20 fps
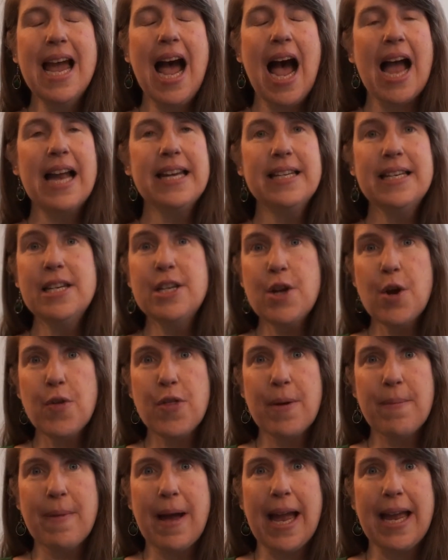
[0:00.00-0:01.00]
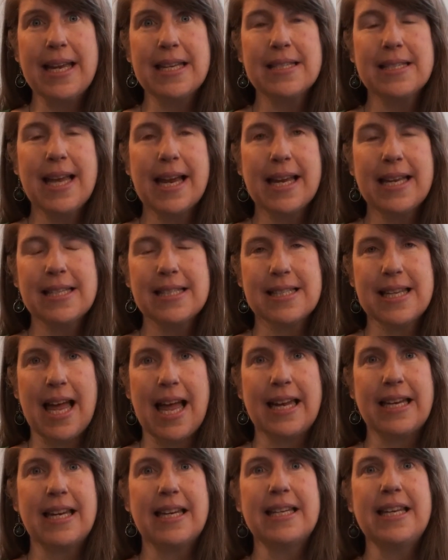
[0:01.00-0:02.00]
I didn't know that my second
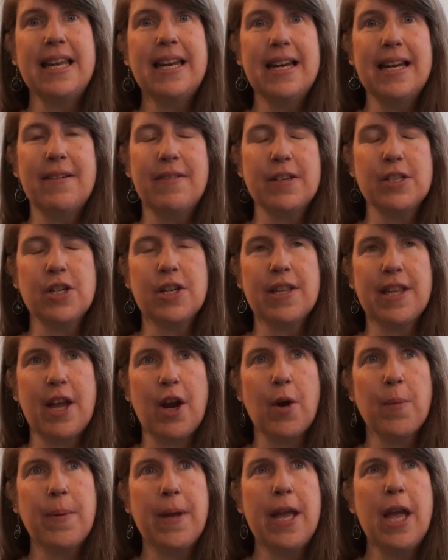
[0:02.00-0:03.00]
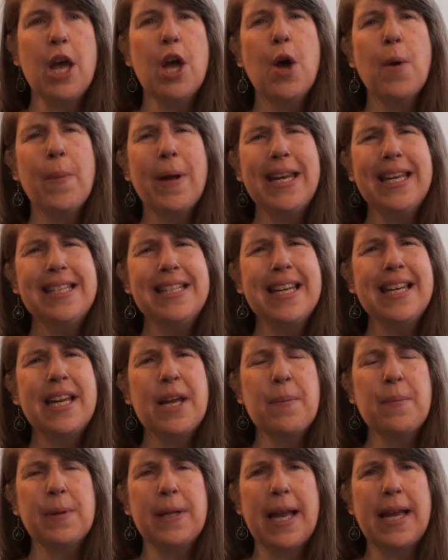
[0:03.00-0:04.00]
son needed vision therapy, but he did
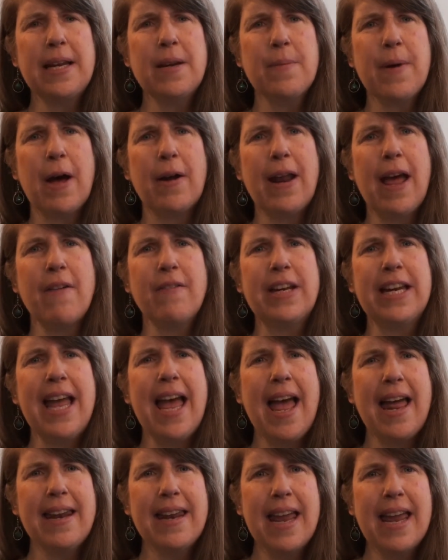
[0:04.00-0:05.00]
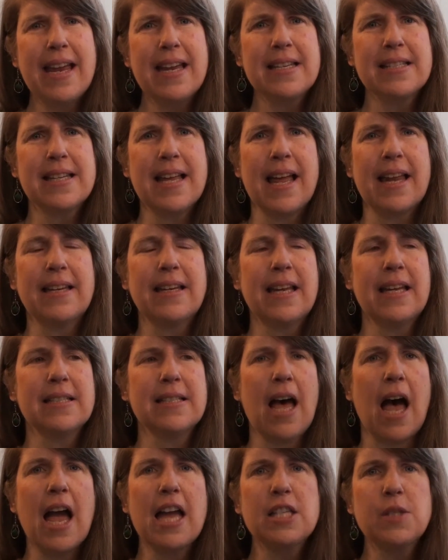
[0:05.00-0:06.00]
complain about having headaches and his
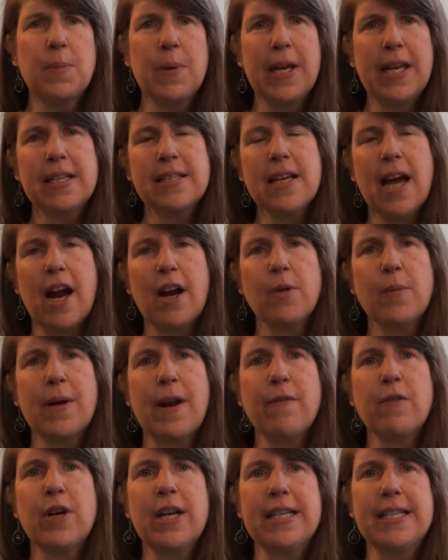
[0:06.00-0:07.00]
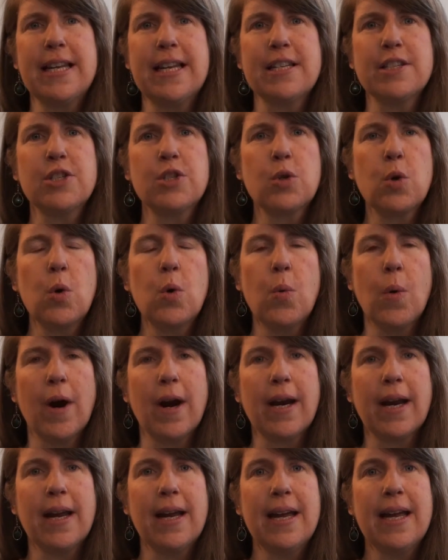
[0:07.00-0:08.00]
eyes being tired whenever he did his
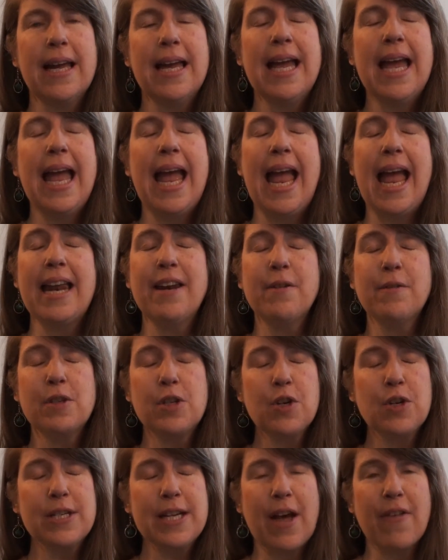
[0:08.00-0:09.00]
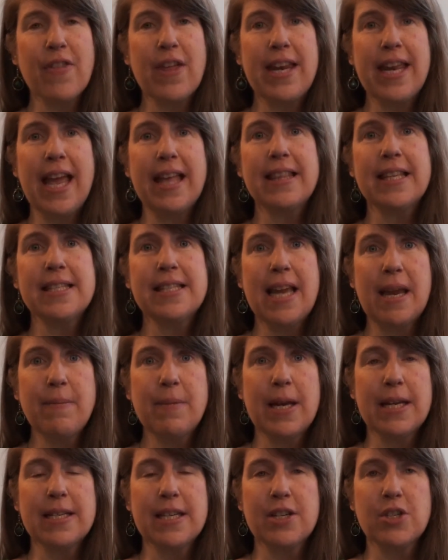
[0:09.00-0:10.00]
schoolwork. And it turned out that he had the same
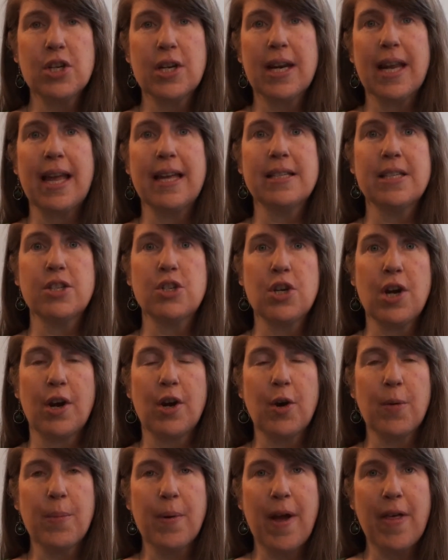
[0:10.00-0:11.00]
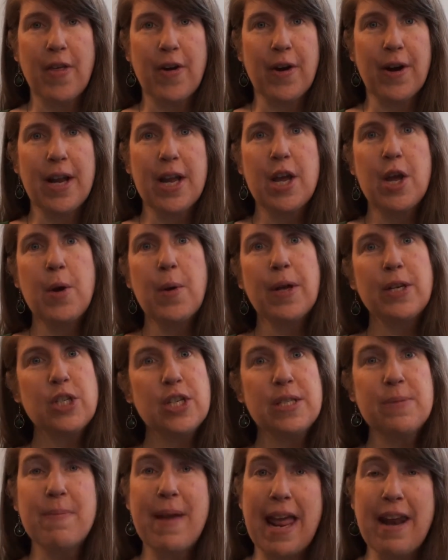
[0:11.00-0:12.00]
condition as his younger brother,
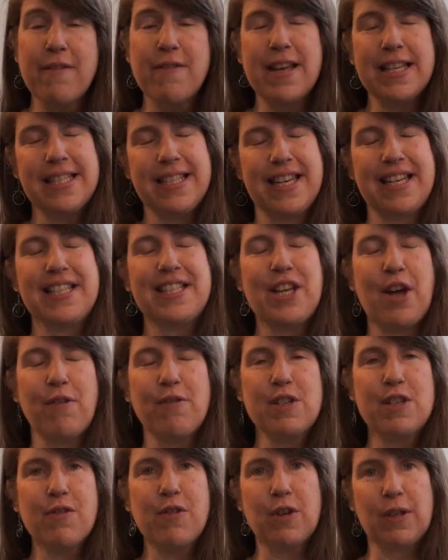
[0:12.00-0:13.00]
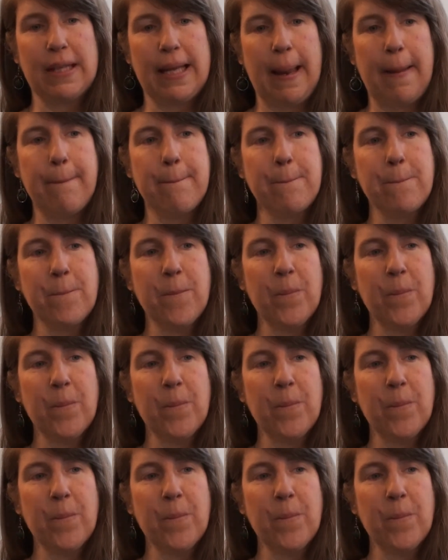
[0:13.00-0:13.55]
just manifested itself differently.